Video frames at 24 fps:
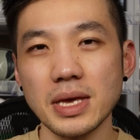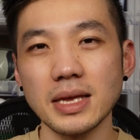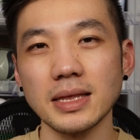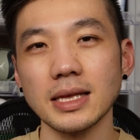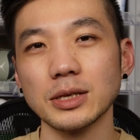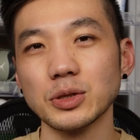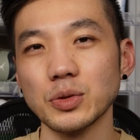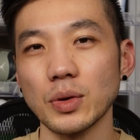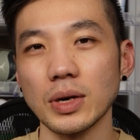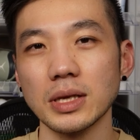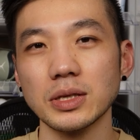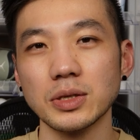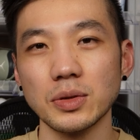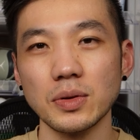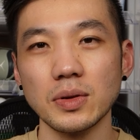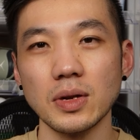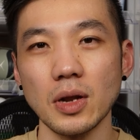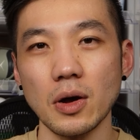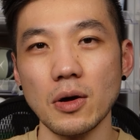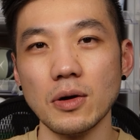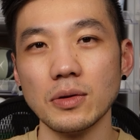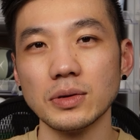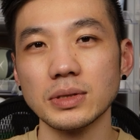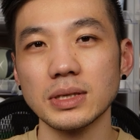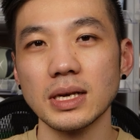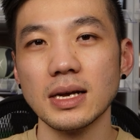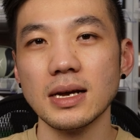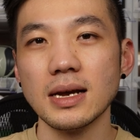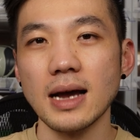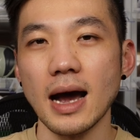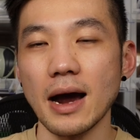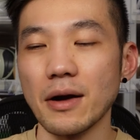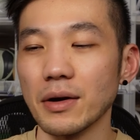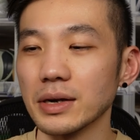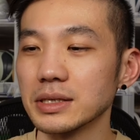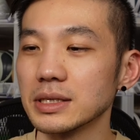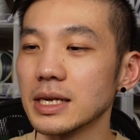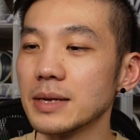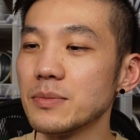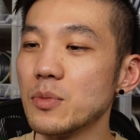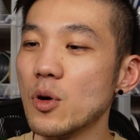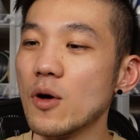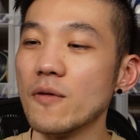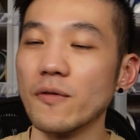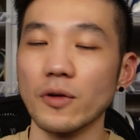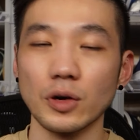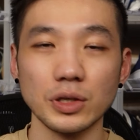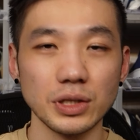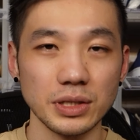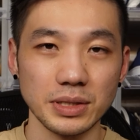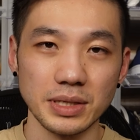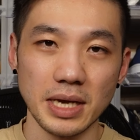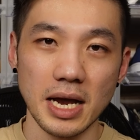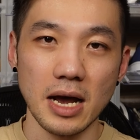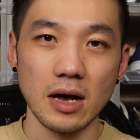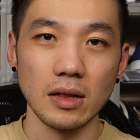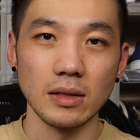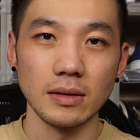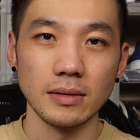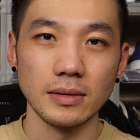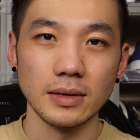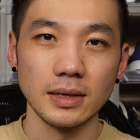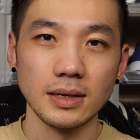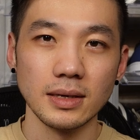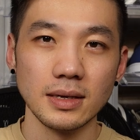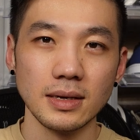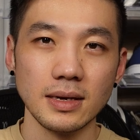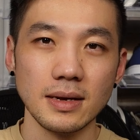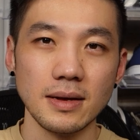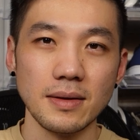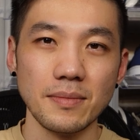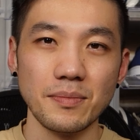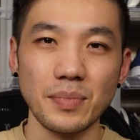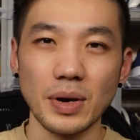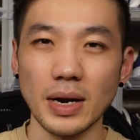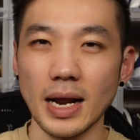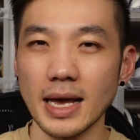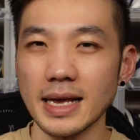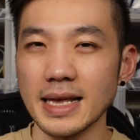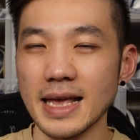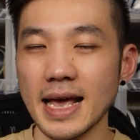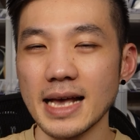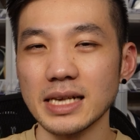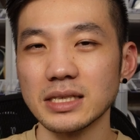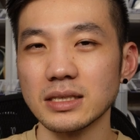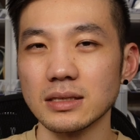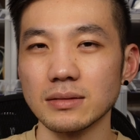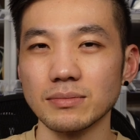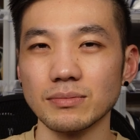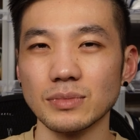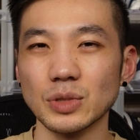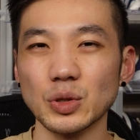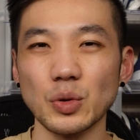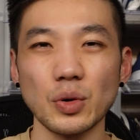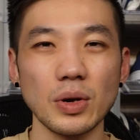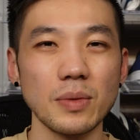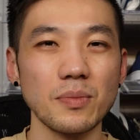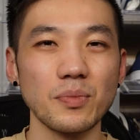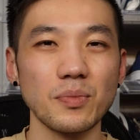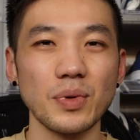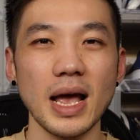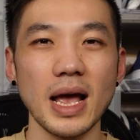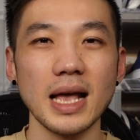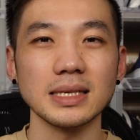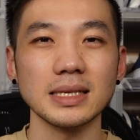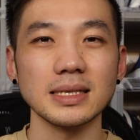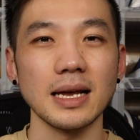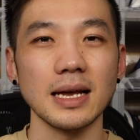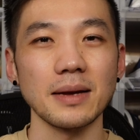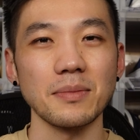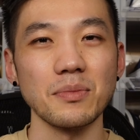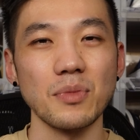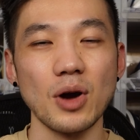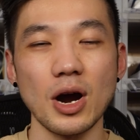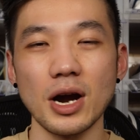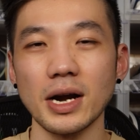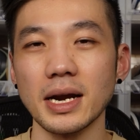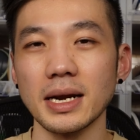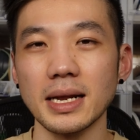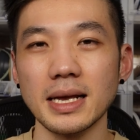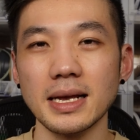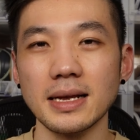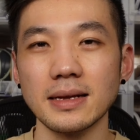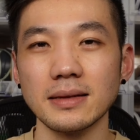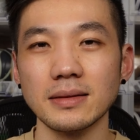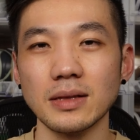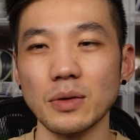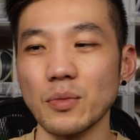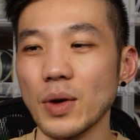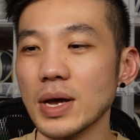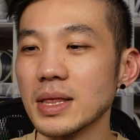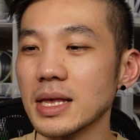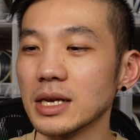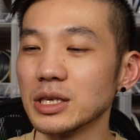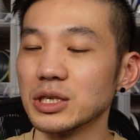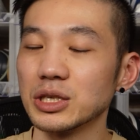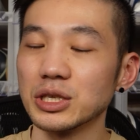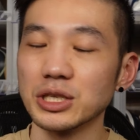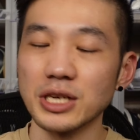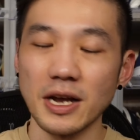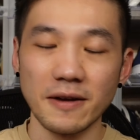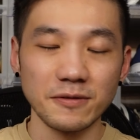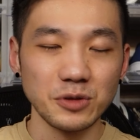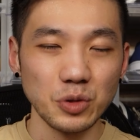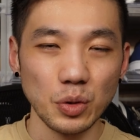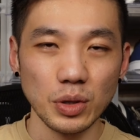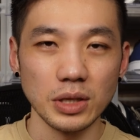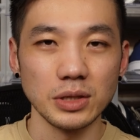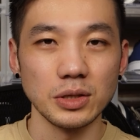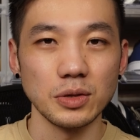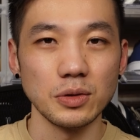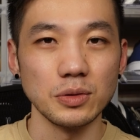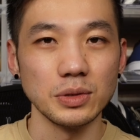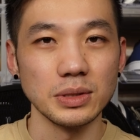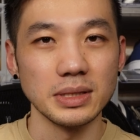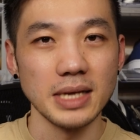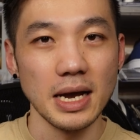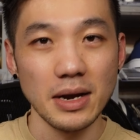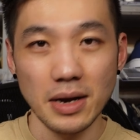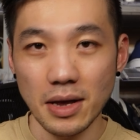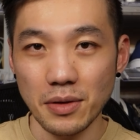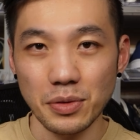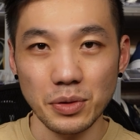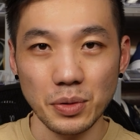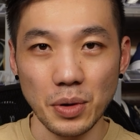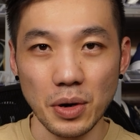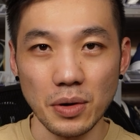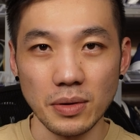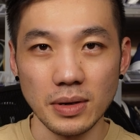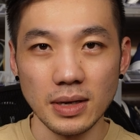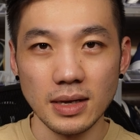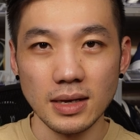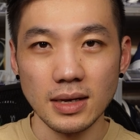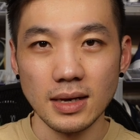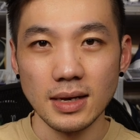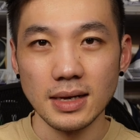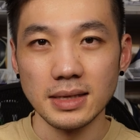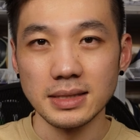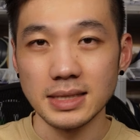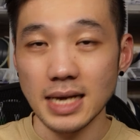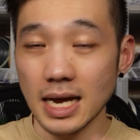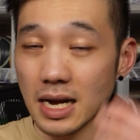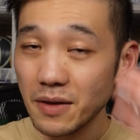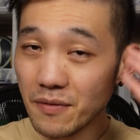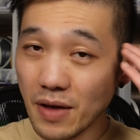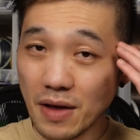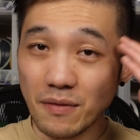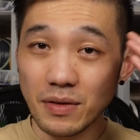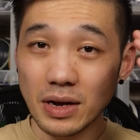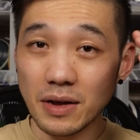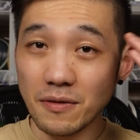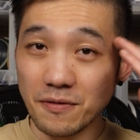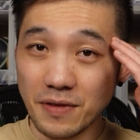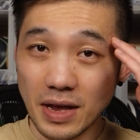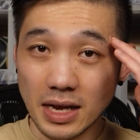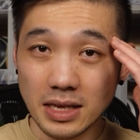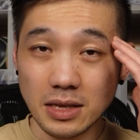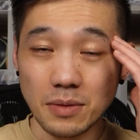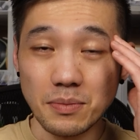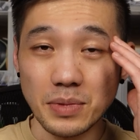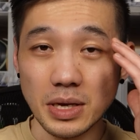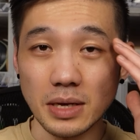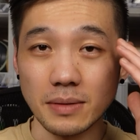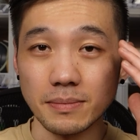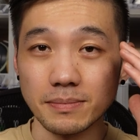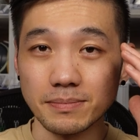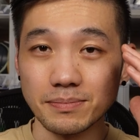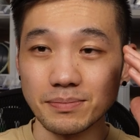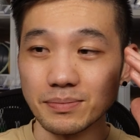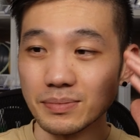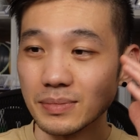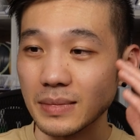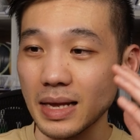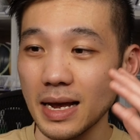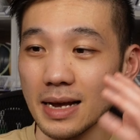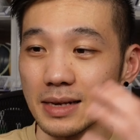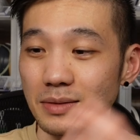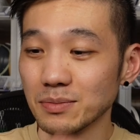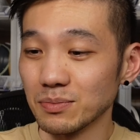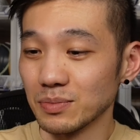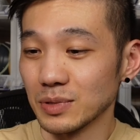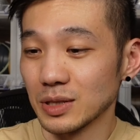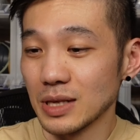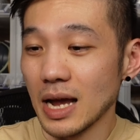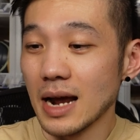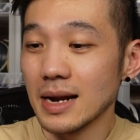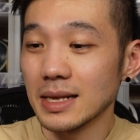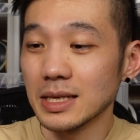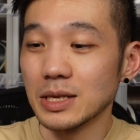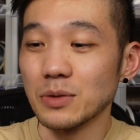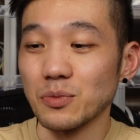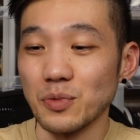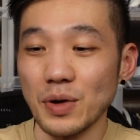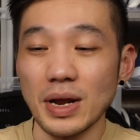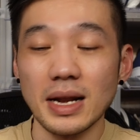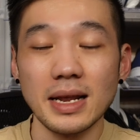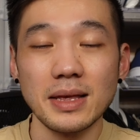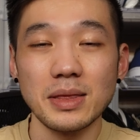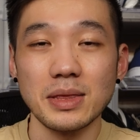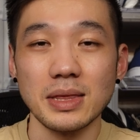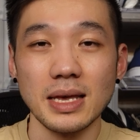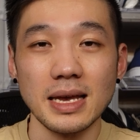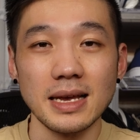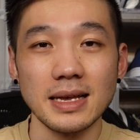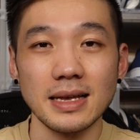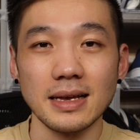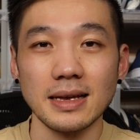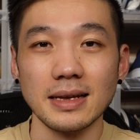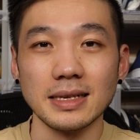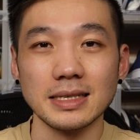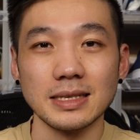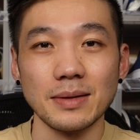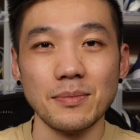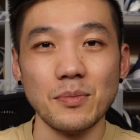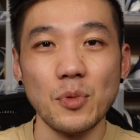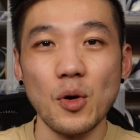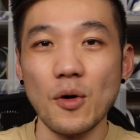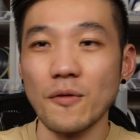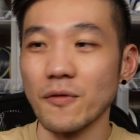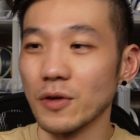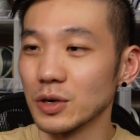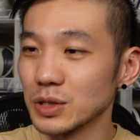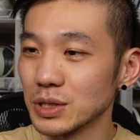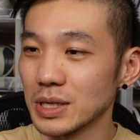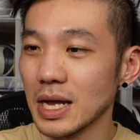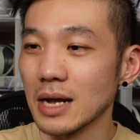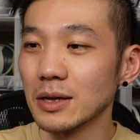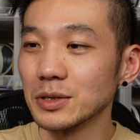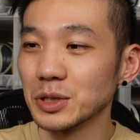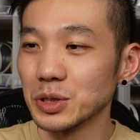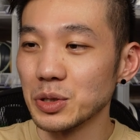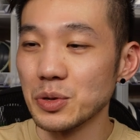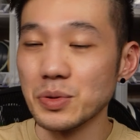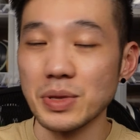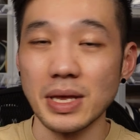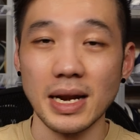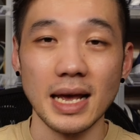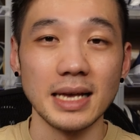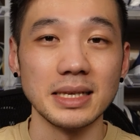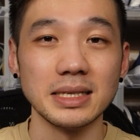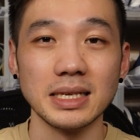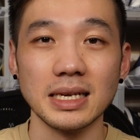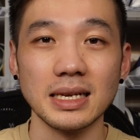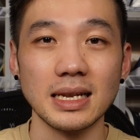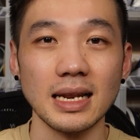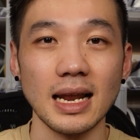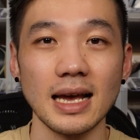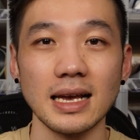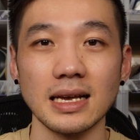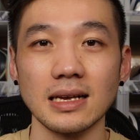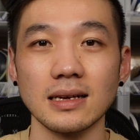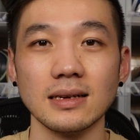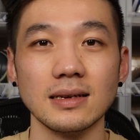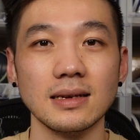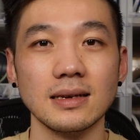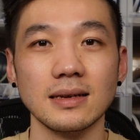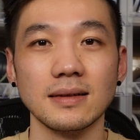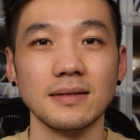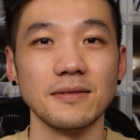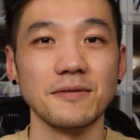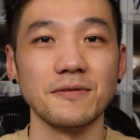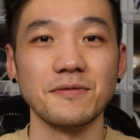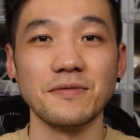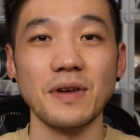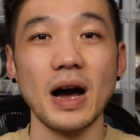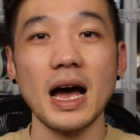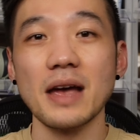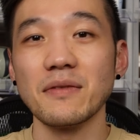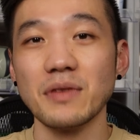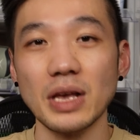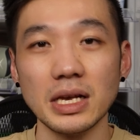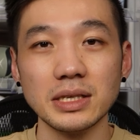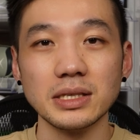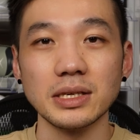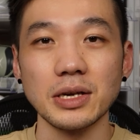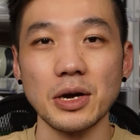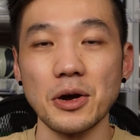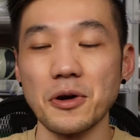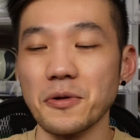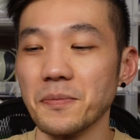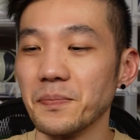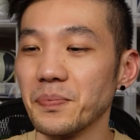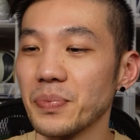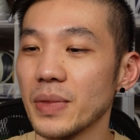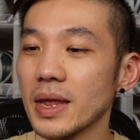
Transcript: think the Jordan 2 lows are actually more versatile, but I guess Jordan brands like marketing, the way they shove Jordan 2s down our throat, it's kind of having an effect on me. I'm starting to really think it's a more versatile shoe than I did like five years ago.